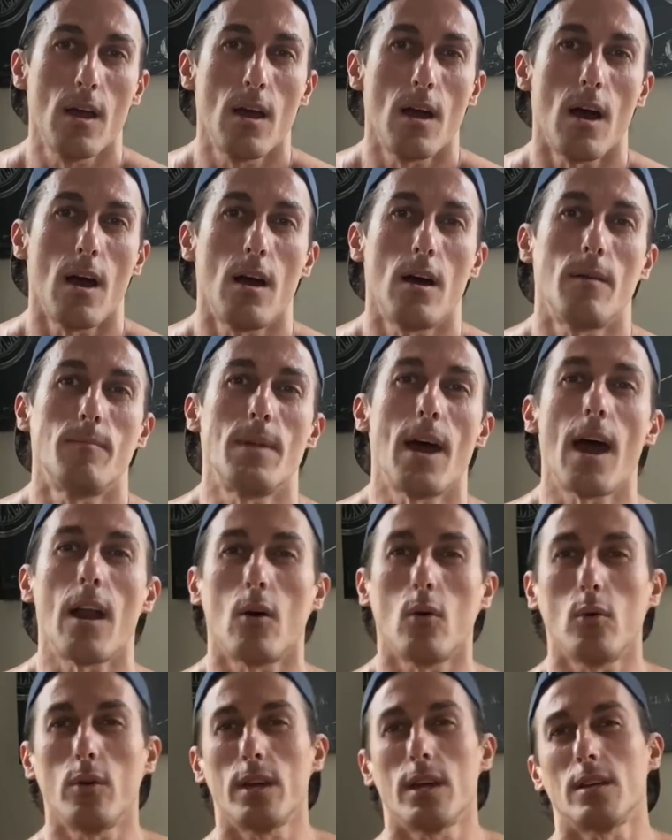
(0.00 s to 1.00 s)
Um, not
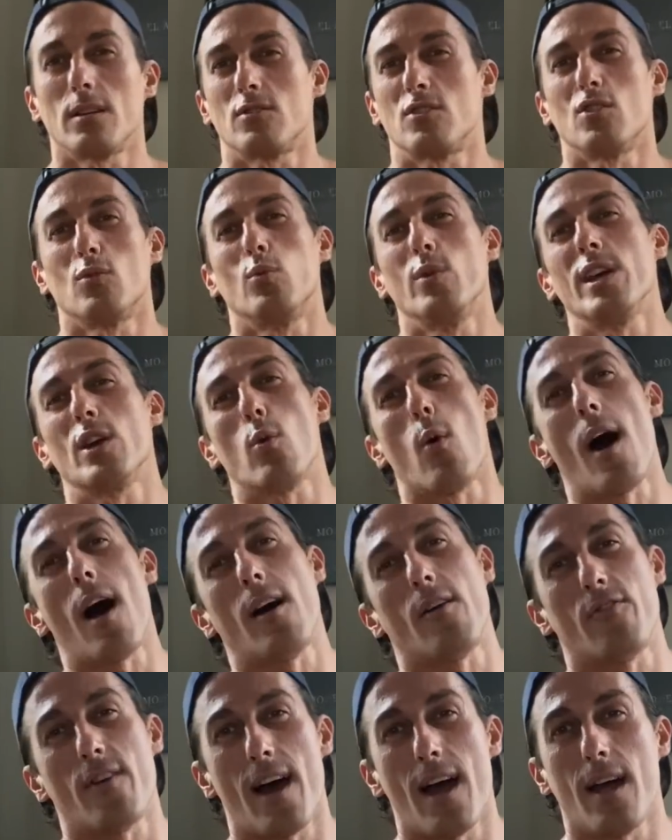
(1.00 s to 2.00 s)
only to
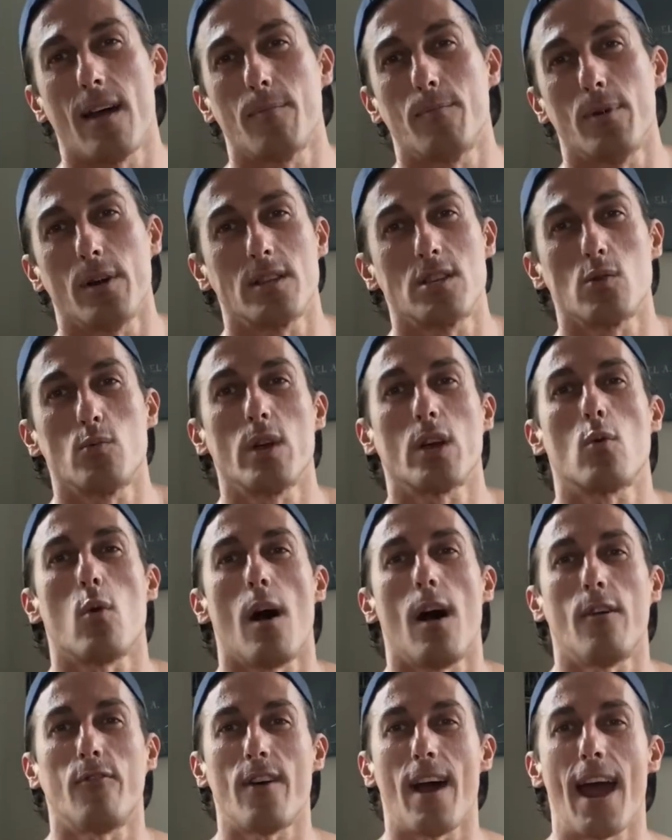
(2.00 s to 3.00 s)
requalify, but to
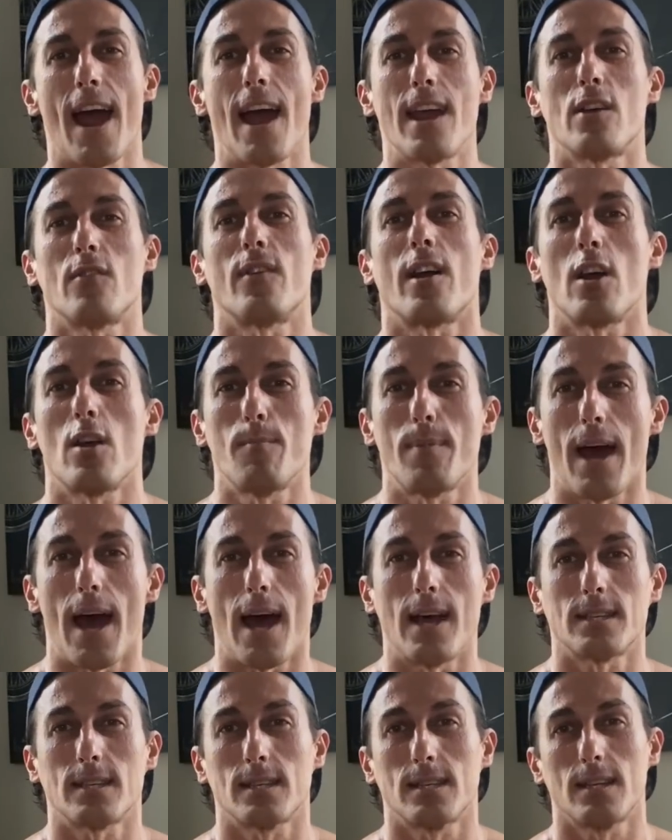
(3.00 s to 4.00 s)
requalify at your very
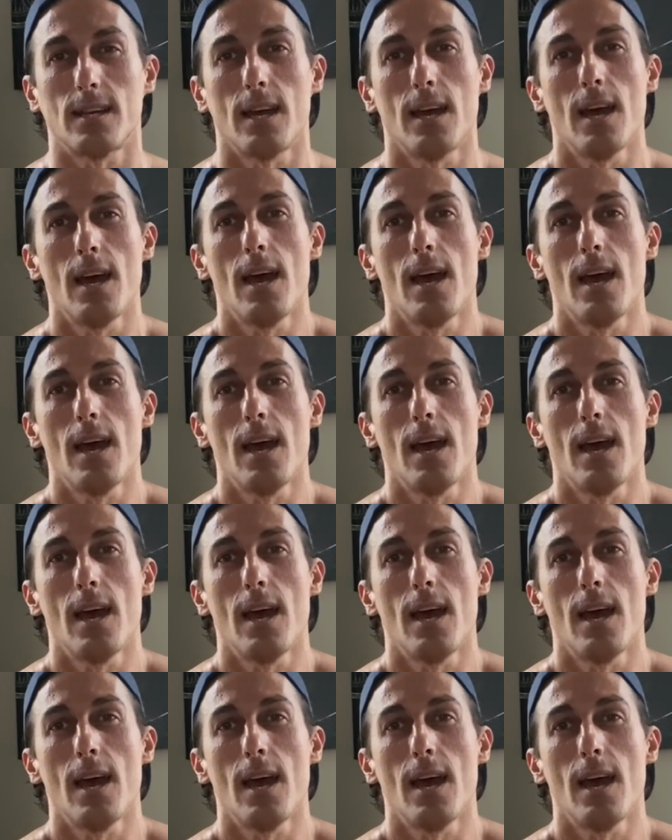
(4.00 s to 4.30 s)
best.